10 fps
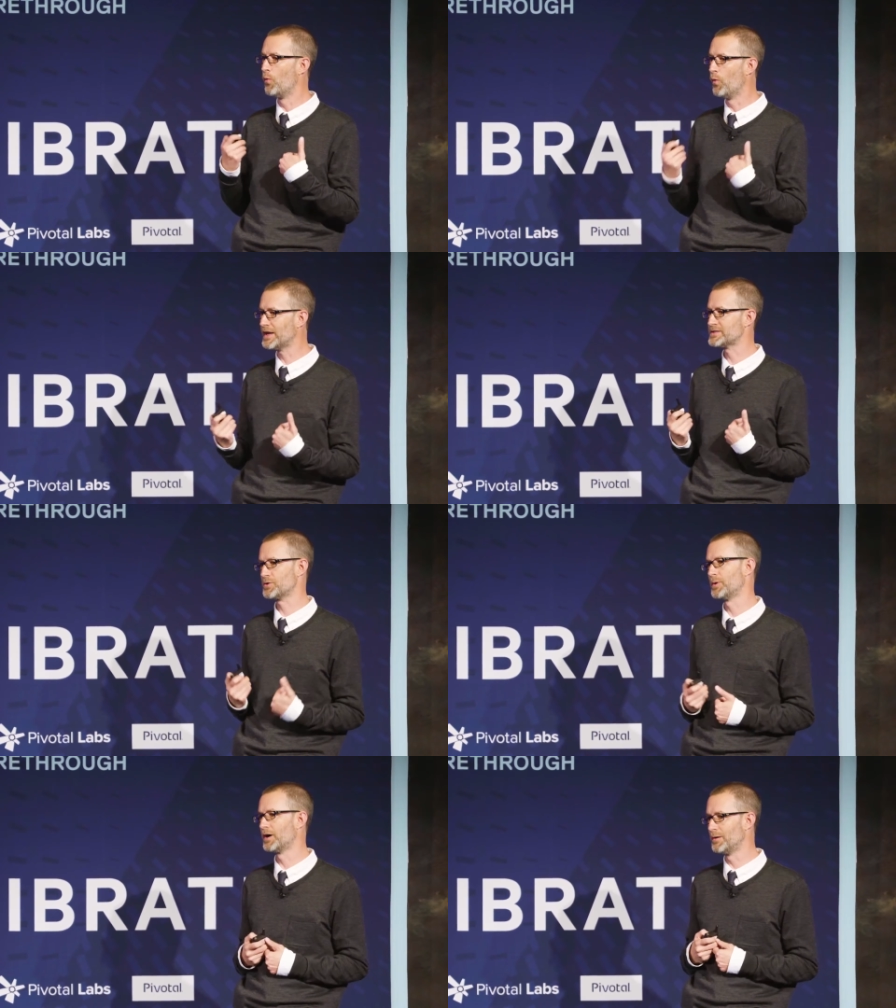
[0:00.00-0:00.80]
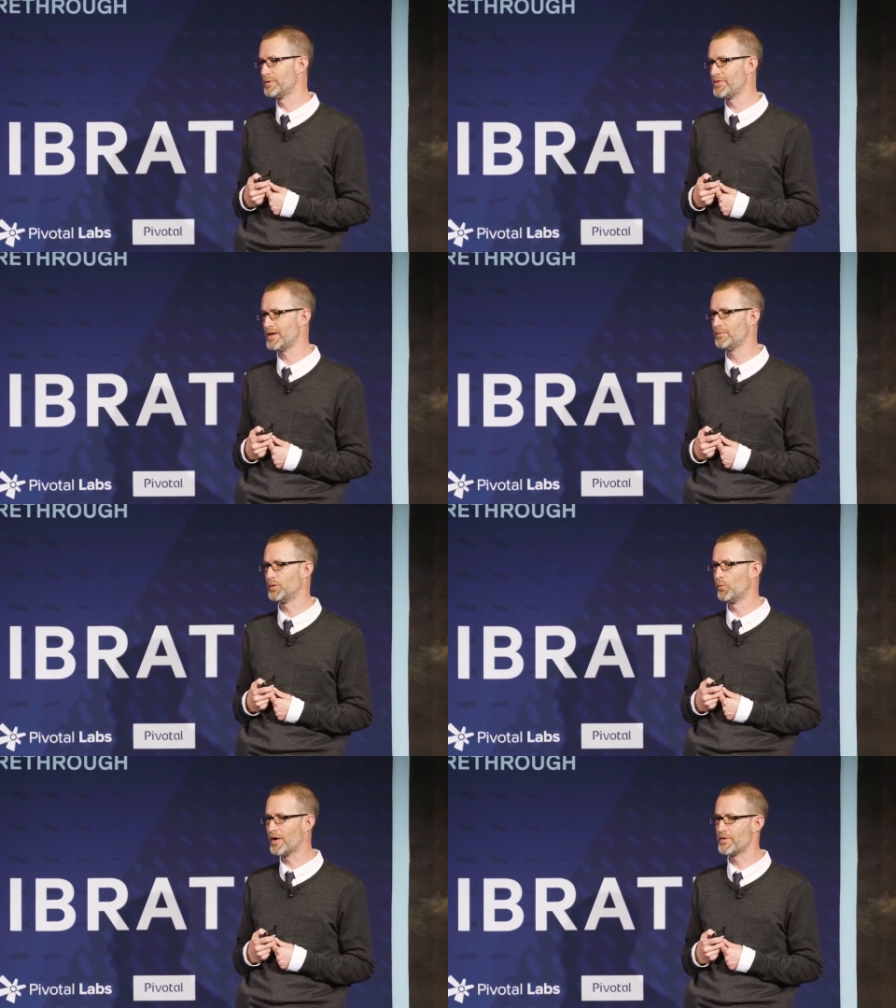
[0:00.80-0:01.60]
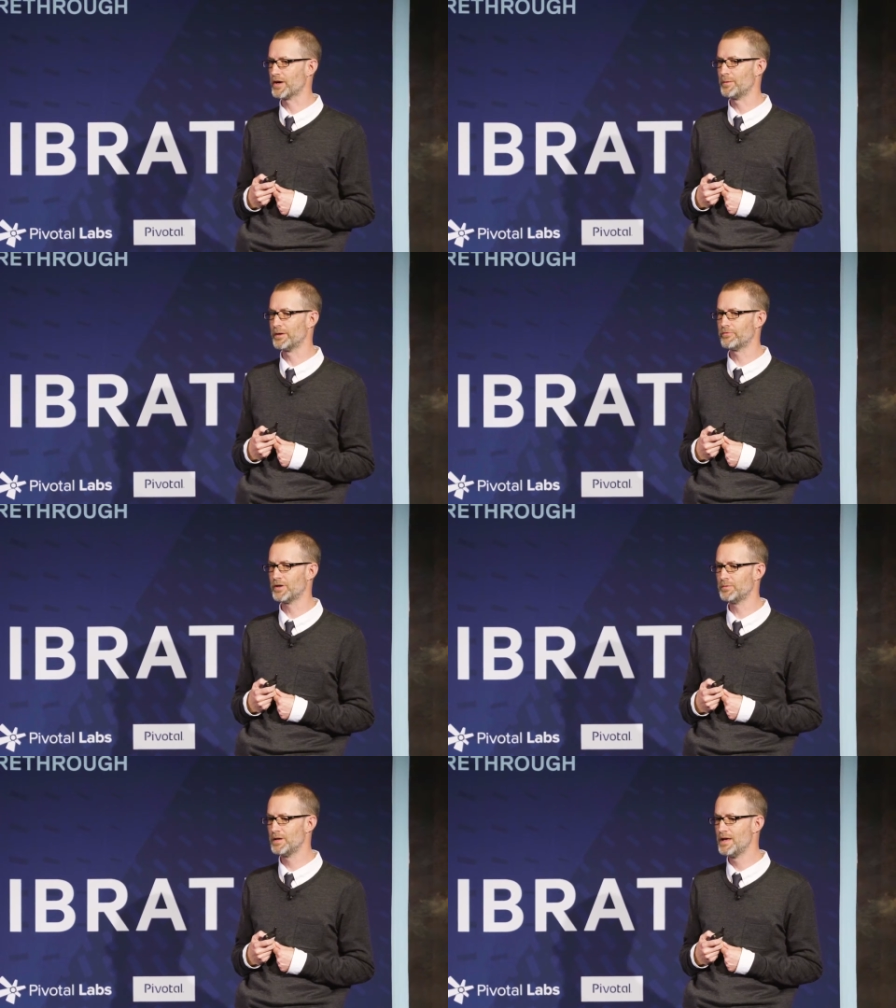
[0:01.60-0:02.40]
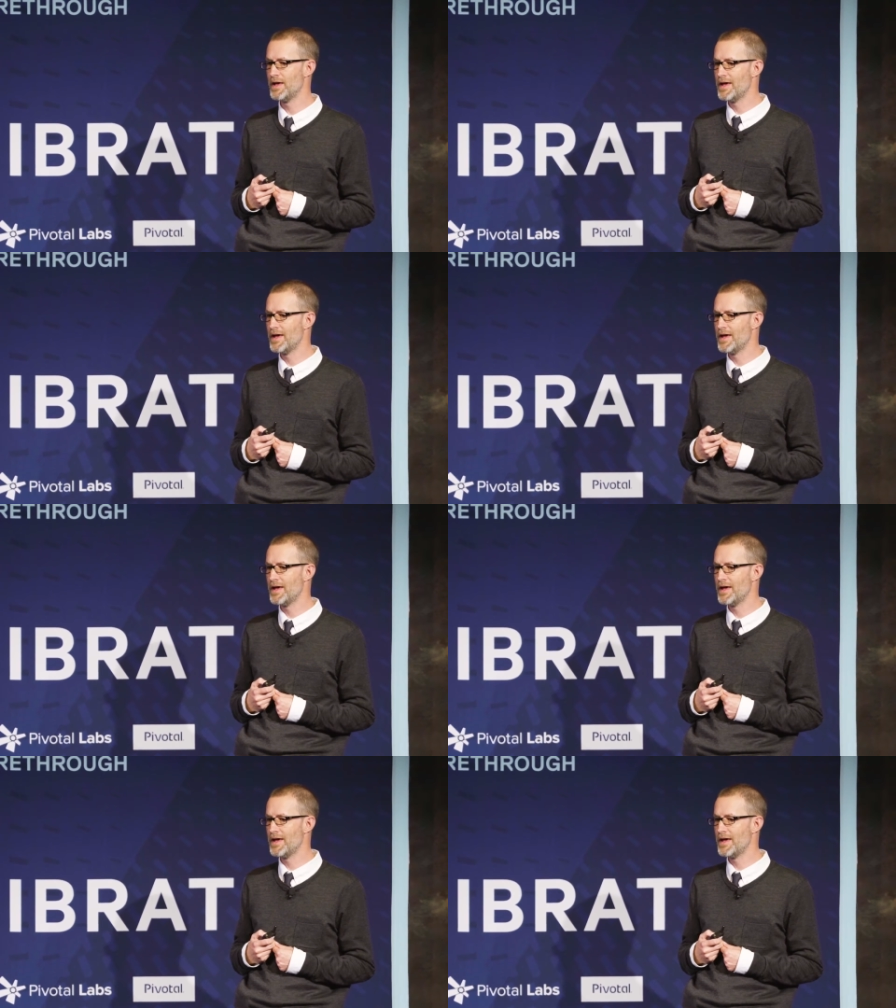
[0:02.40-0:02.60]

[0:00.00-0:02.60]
what's going on with them and where they're coming from.